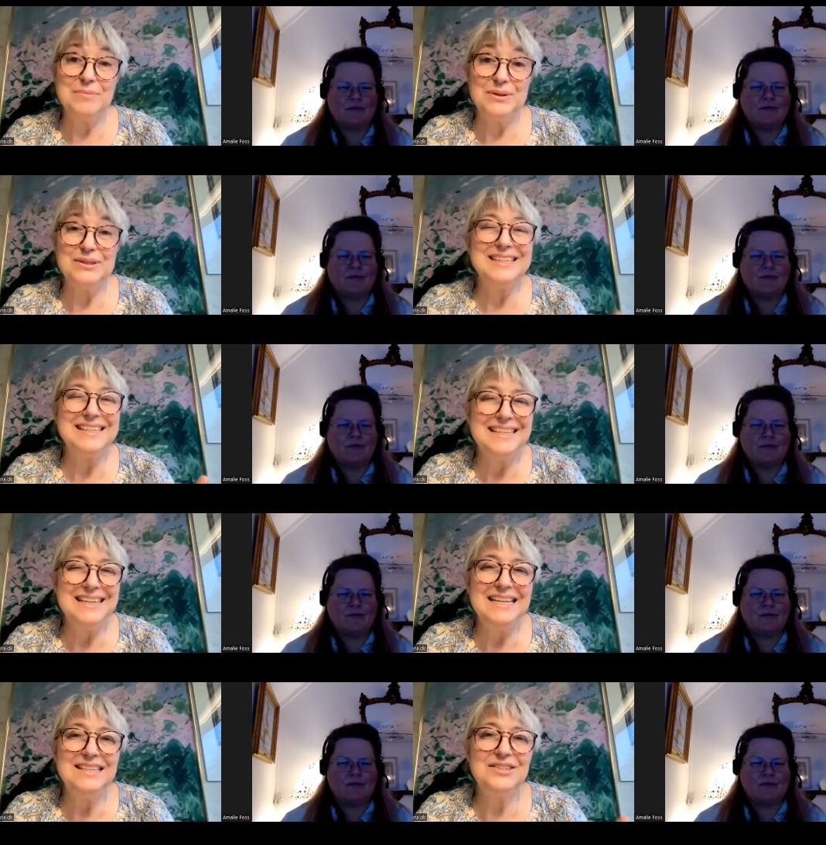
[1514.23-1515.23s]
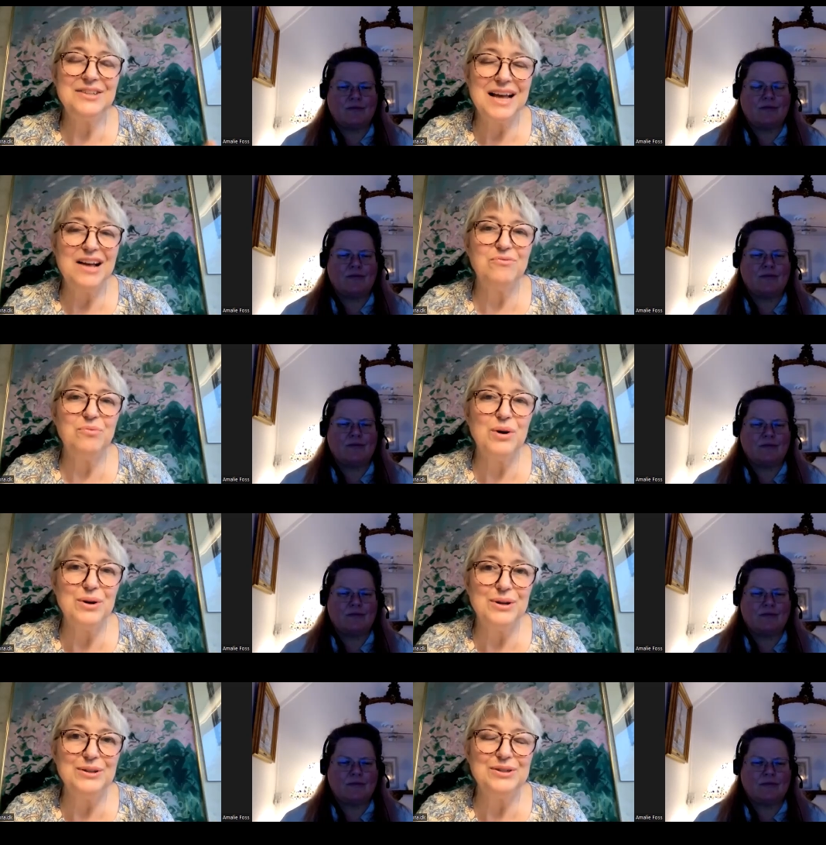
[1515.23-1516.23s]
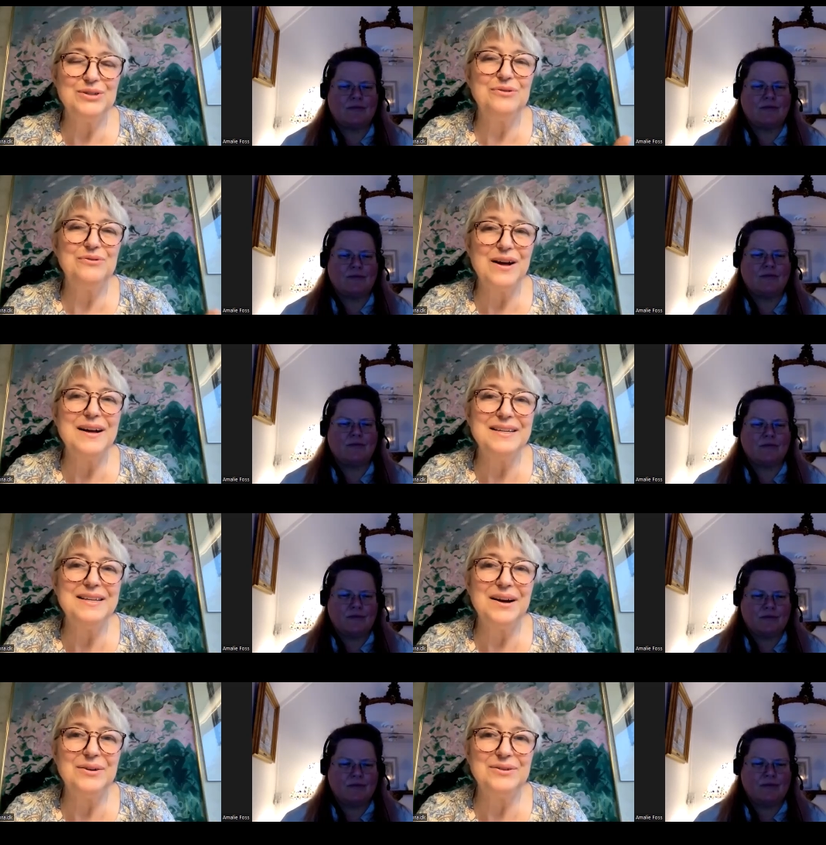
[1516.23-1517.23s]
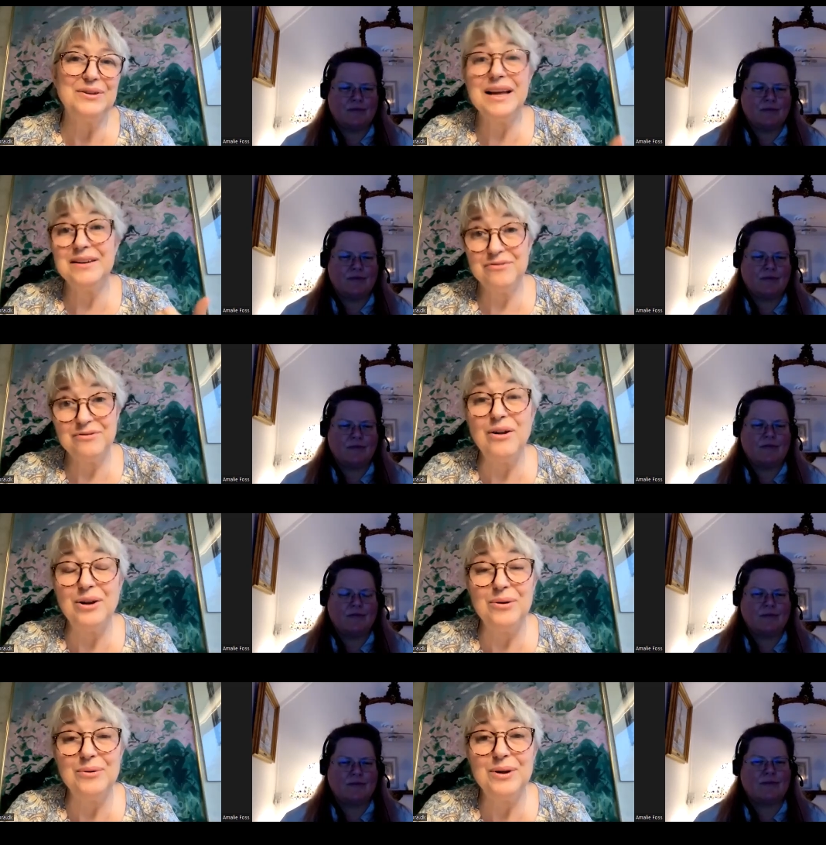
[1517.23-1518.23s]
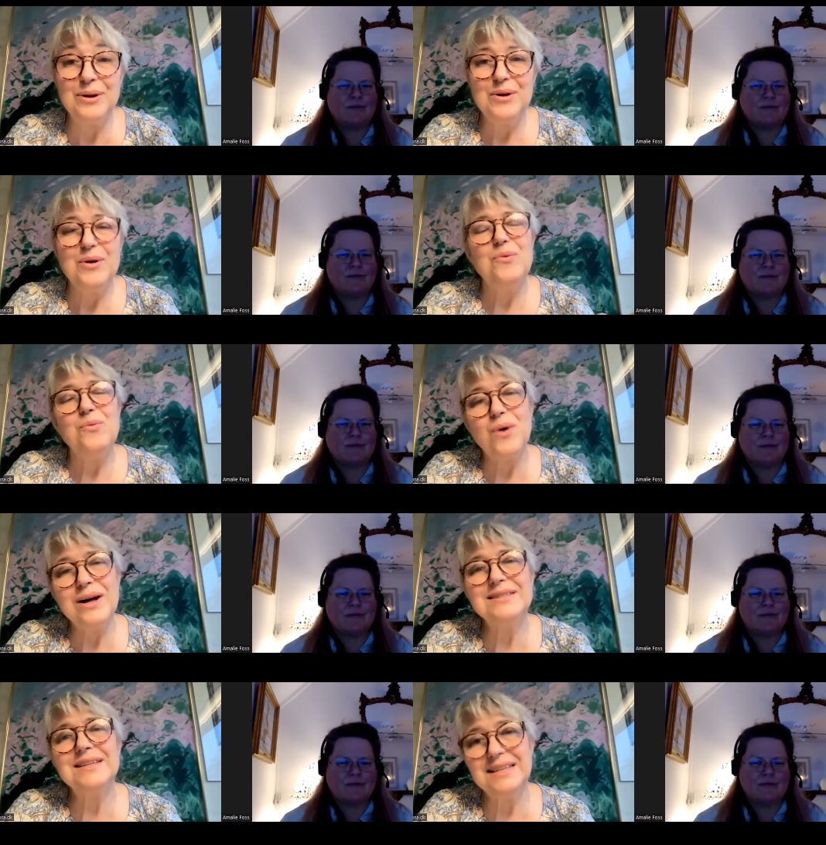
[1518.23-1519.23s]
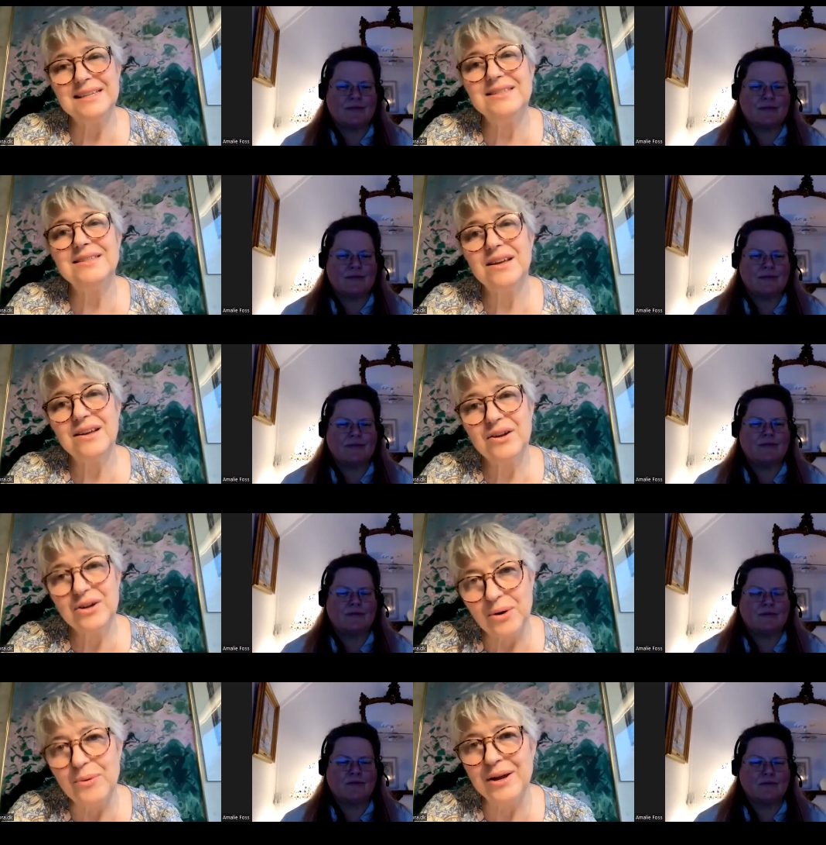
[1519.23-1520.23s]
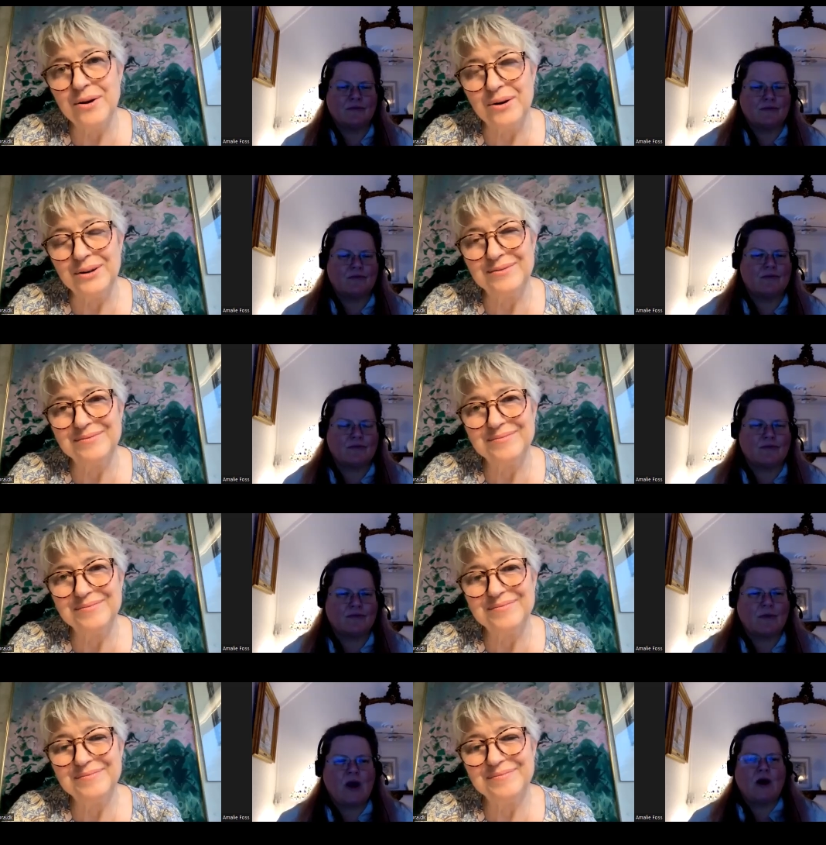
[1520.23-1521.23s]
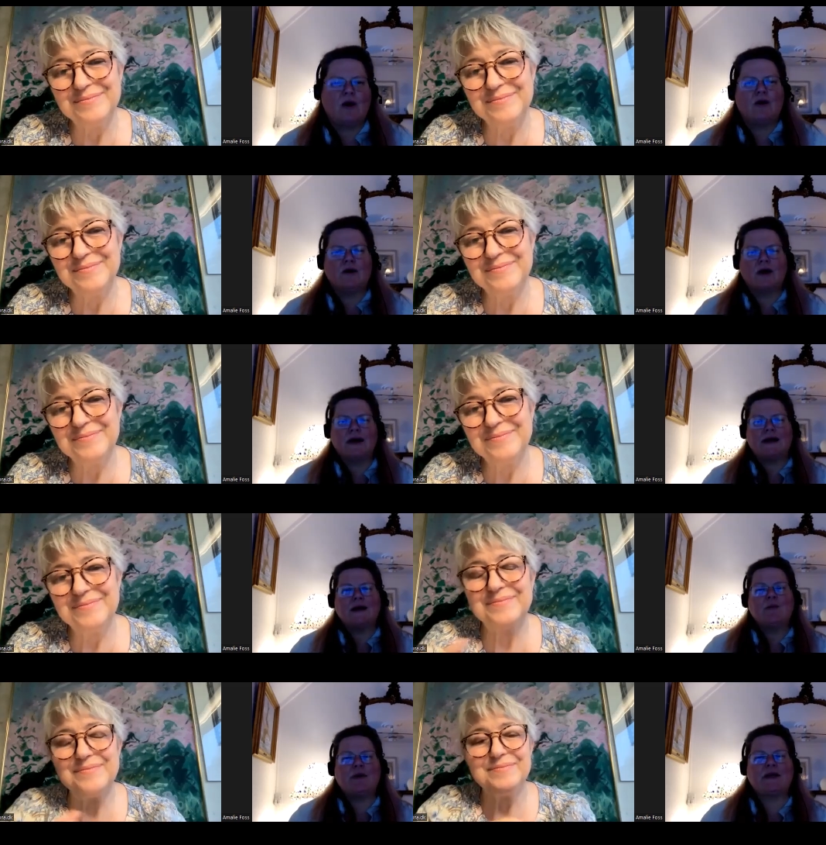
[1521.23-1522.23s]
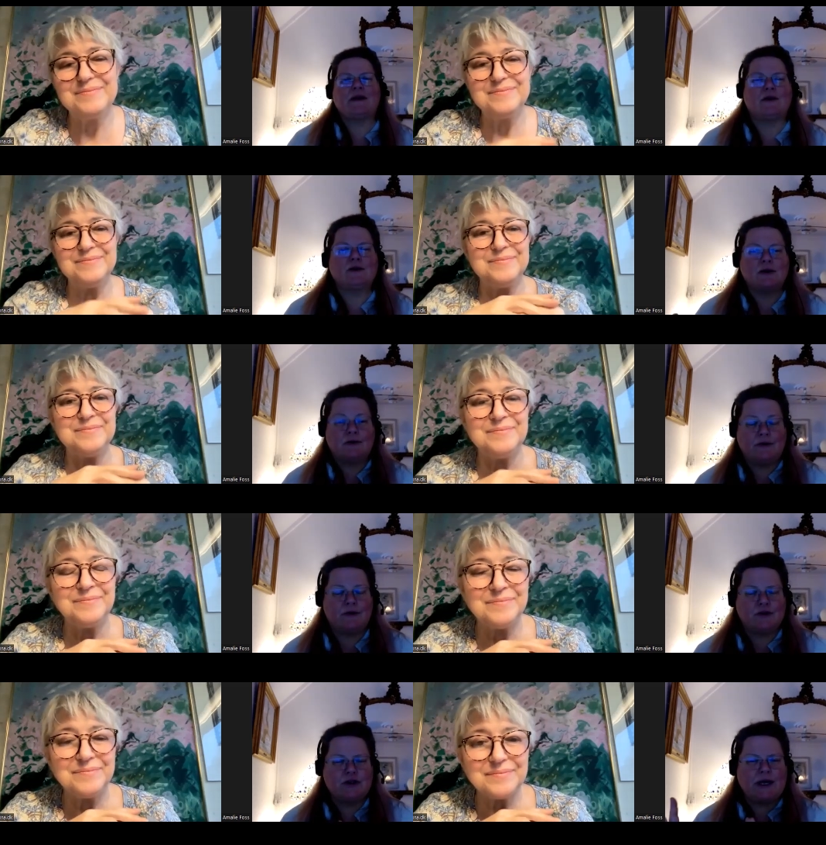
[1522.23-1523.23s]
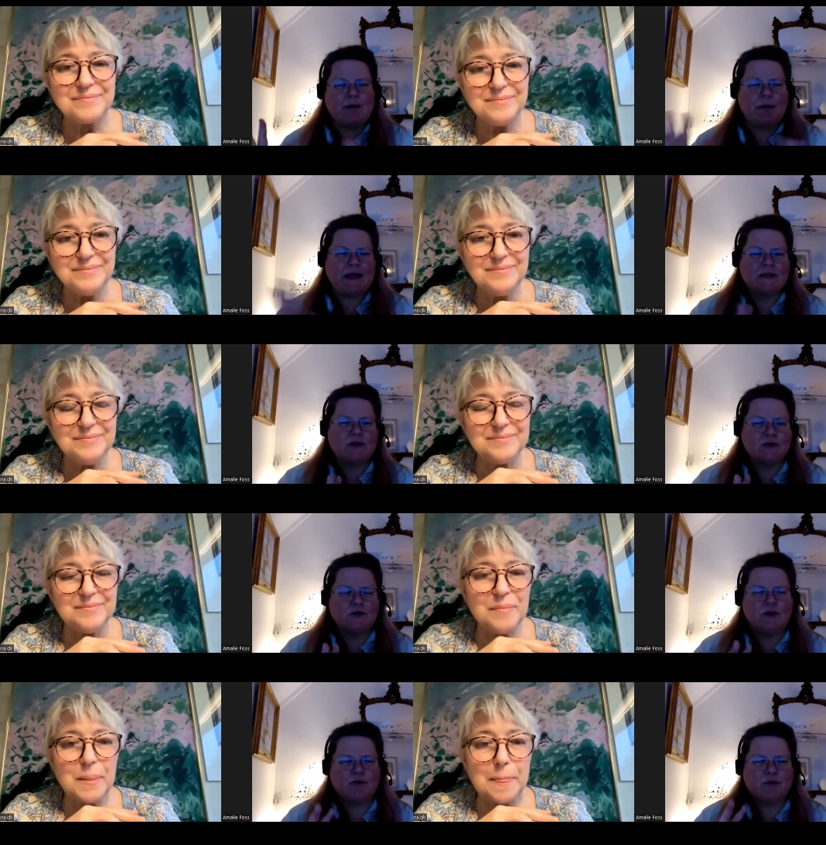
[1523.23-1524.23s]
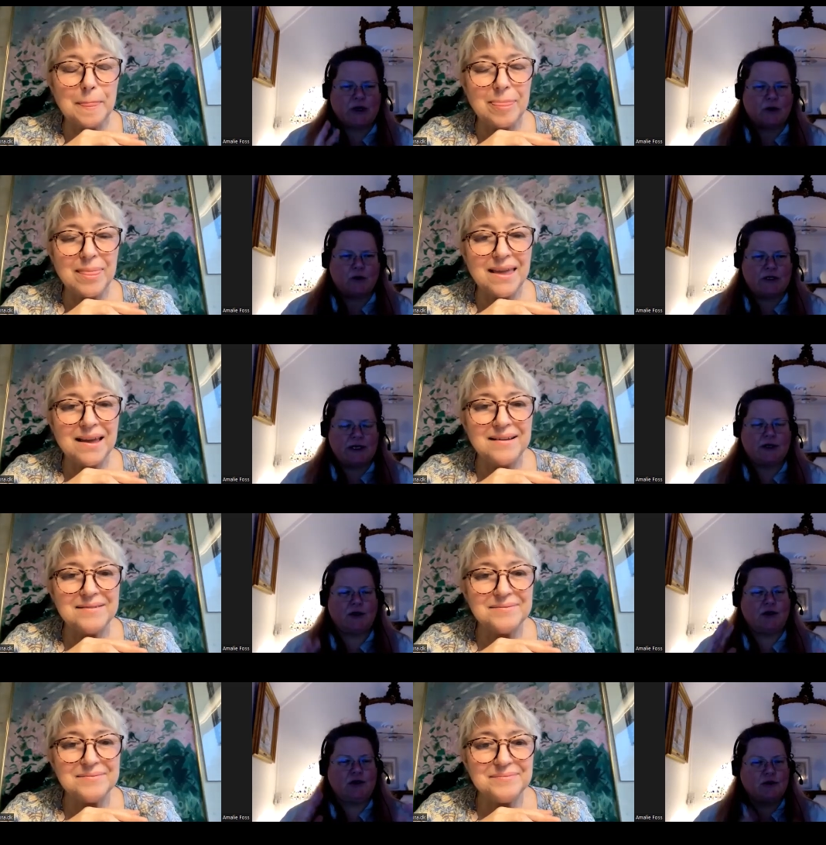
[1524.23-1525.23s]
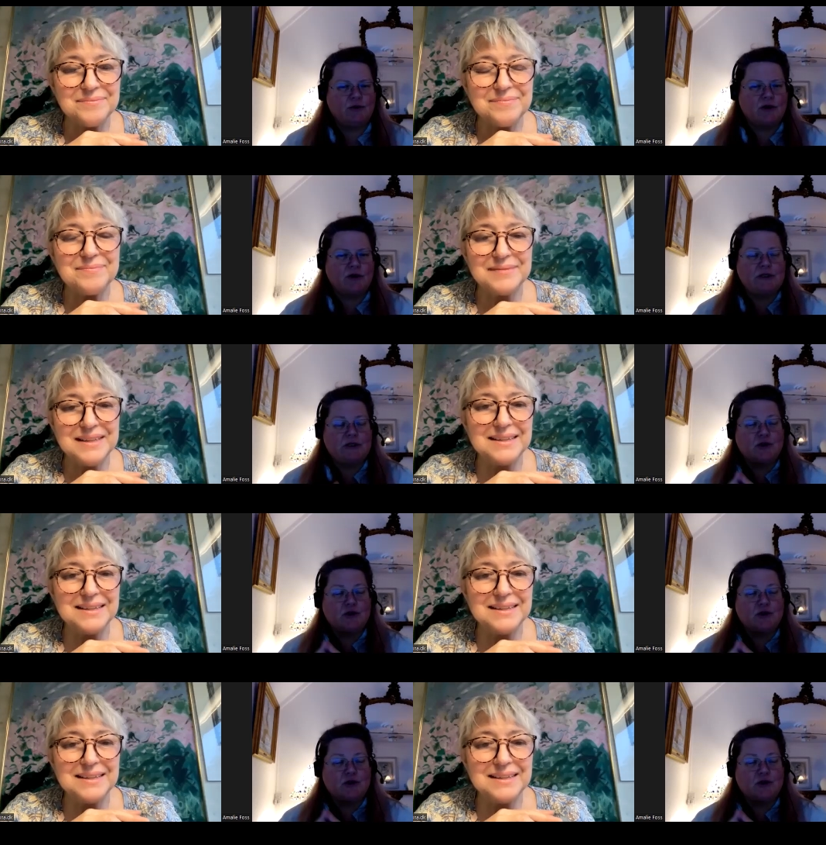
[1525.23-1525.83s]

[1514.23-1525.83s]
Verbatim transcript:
Speaker 1: person needs to have words to find out and follow what is
Speaker 2: going on. Okay, but uh, to get back to the recording, you go yes.